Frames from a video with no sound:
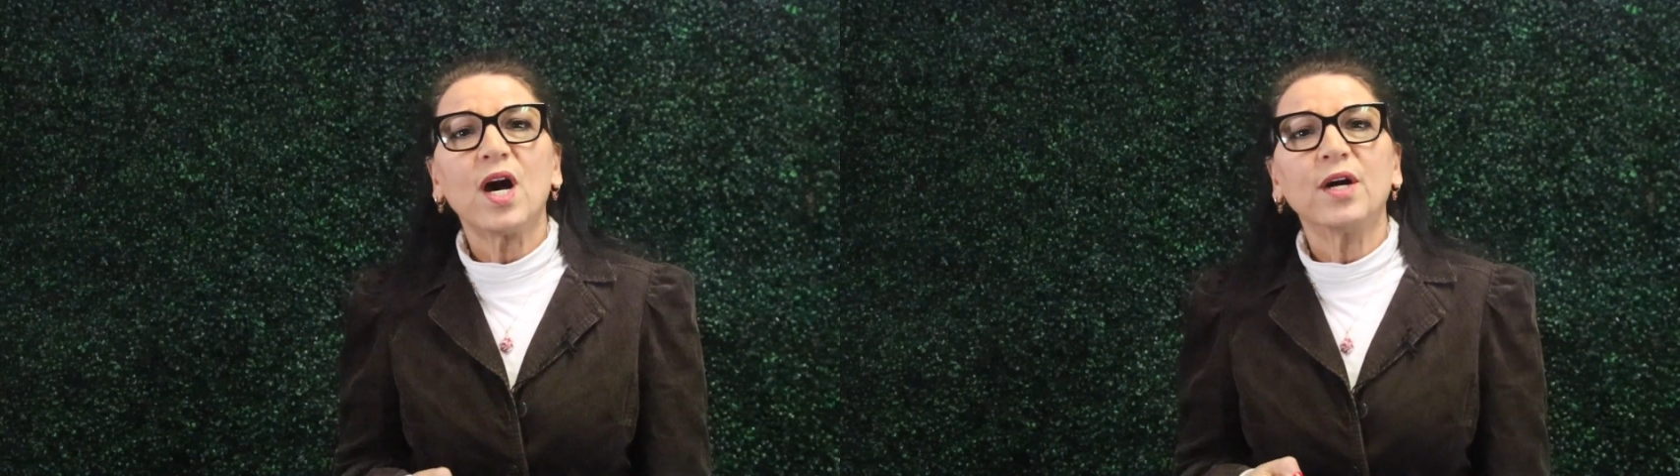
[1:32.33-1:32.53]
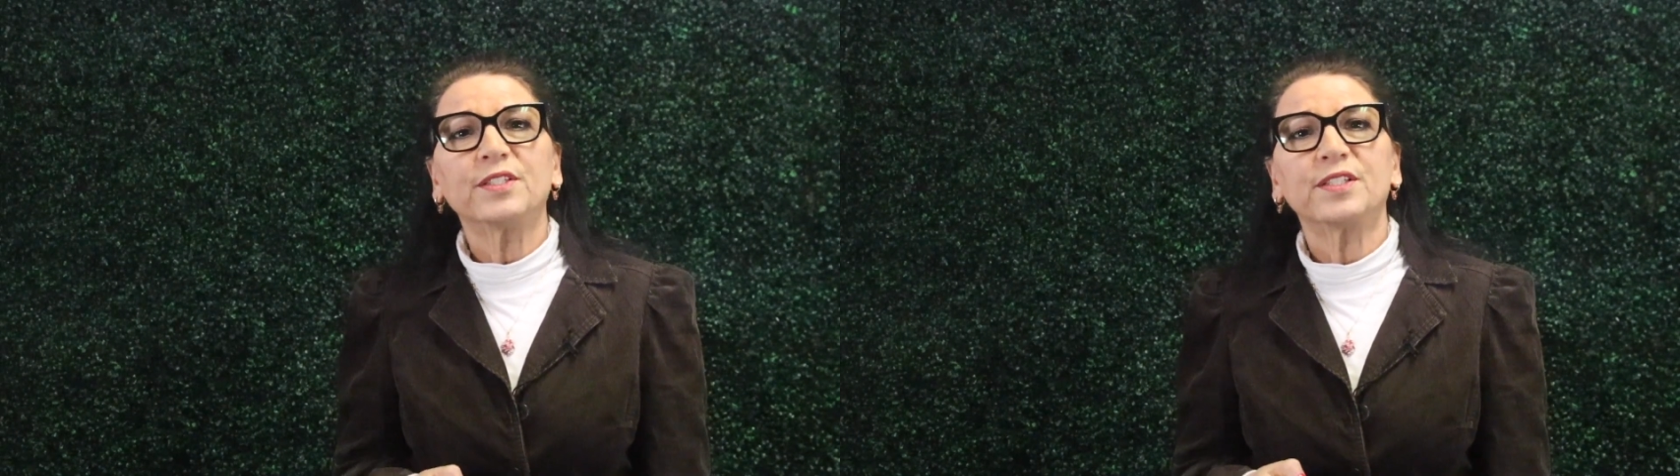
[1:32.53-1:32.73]

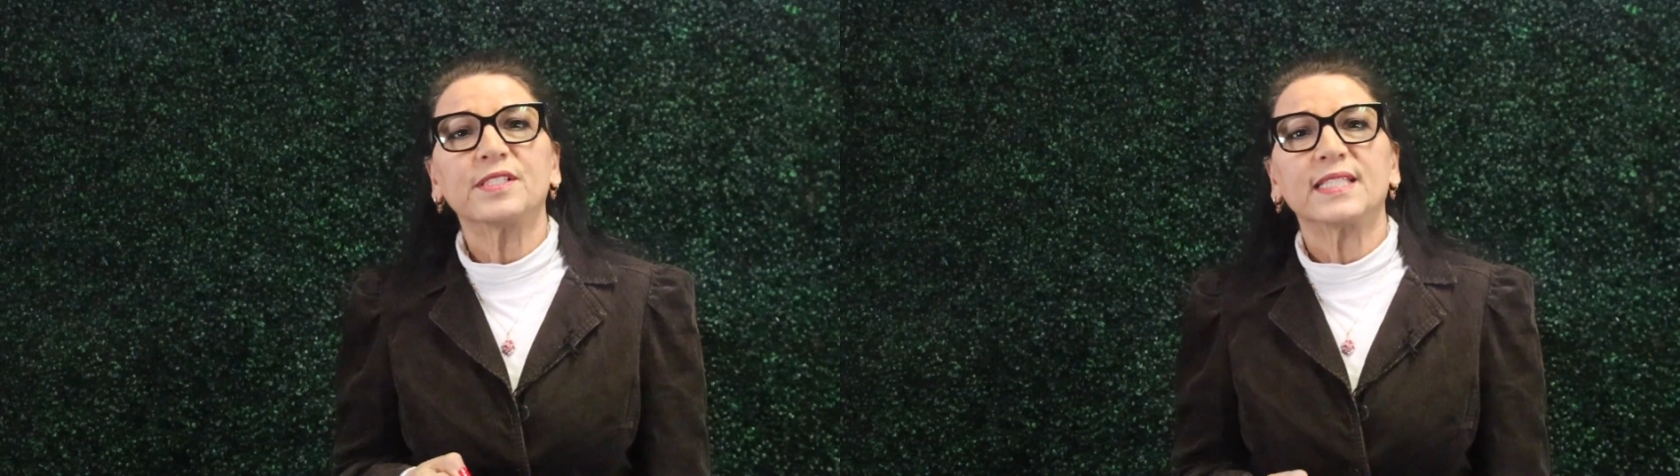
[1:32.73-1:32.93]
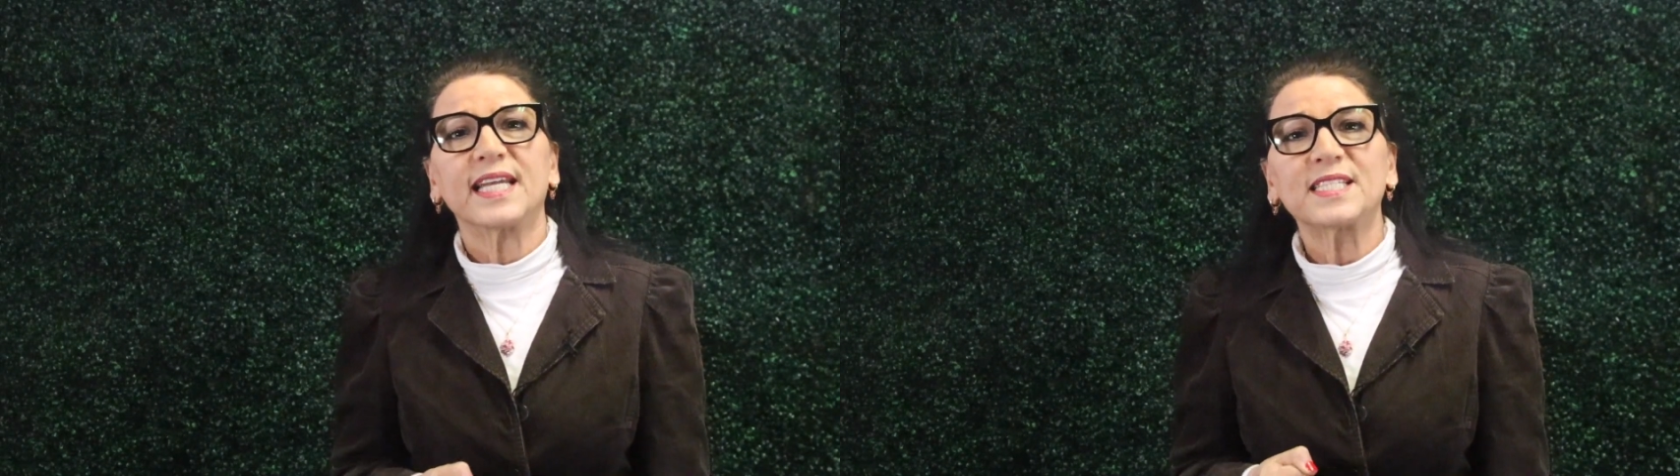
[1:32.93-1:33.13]

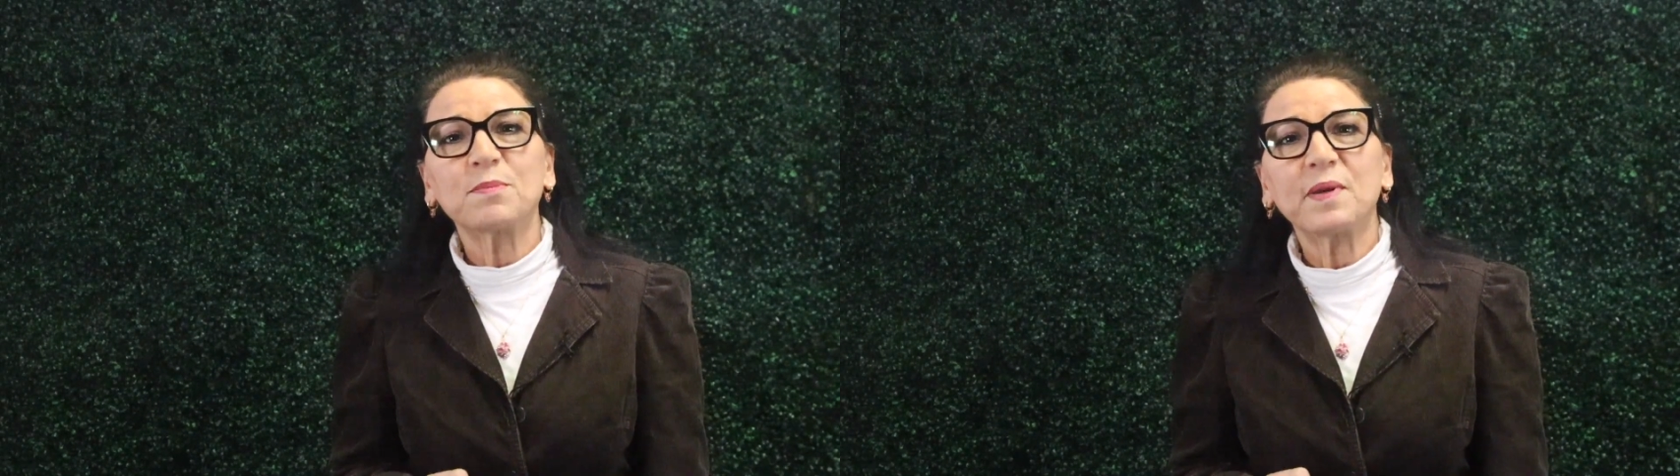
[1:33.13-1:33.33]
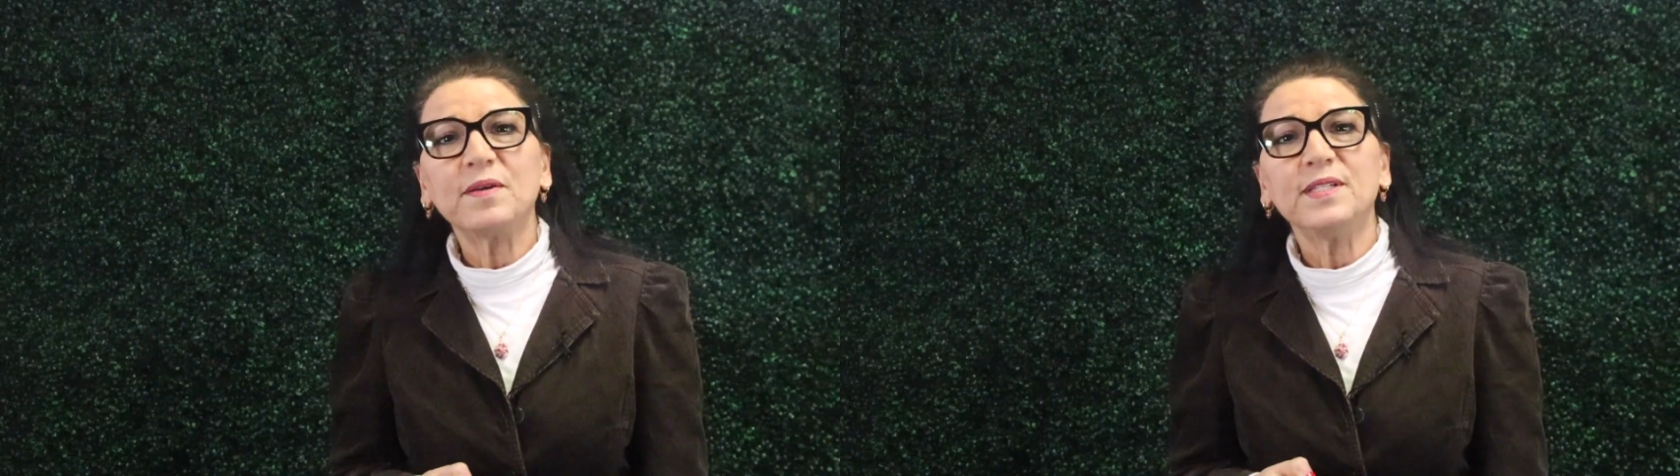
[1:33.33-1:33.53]
others
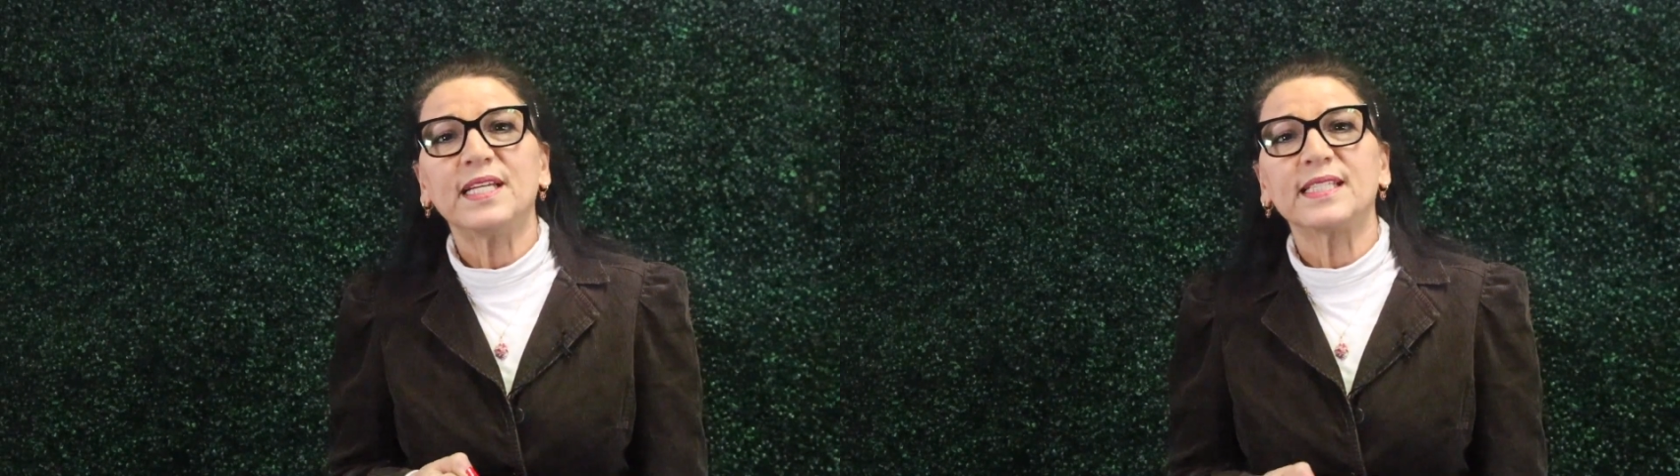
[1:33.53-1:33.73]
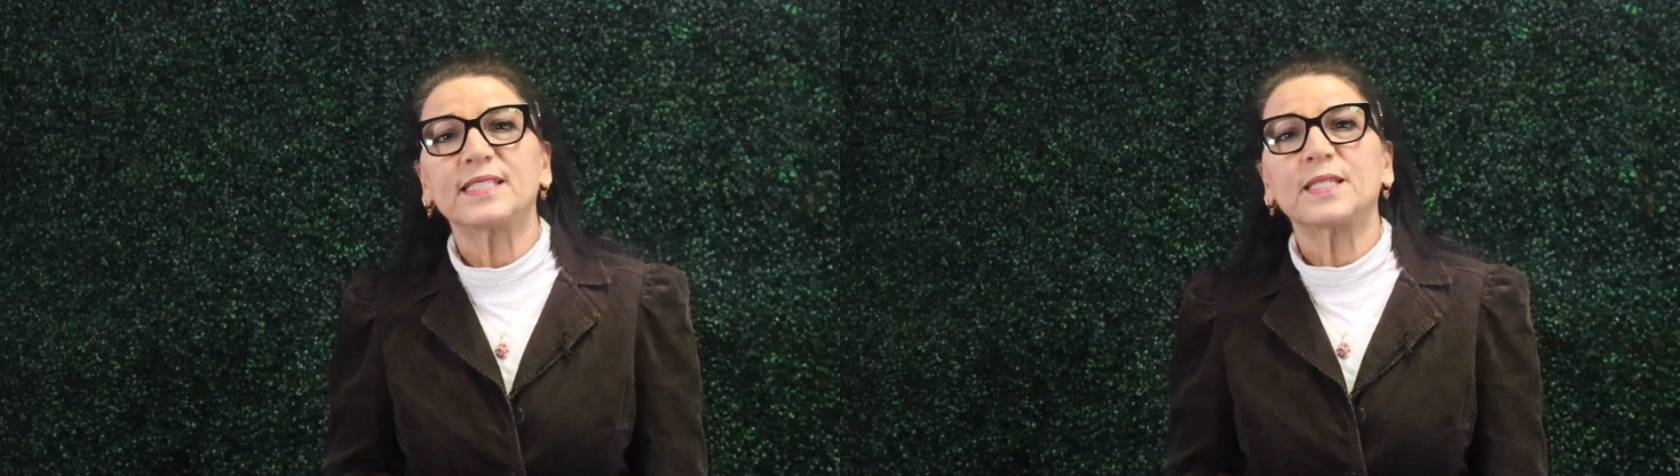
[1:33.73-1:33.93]

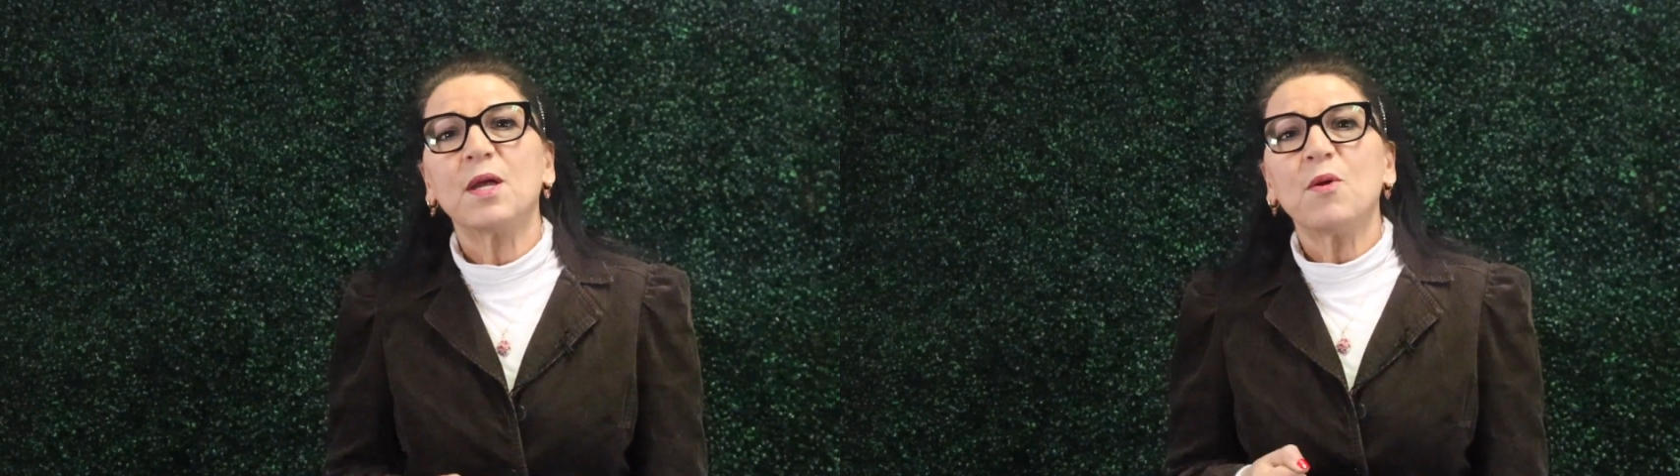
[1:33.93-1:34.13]
experience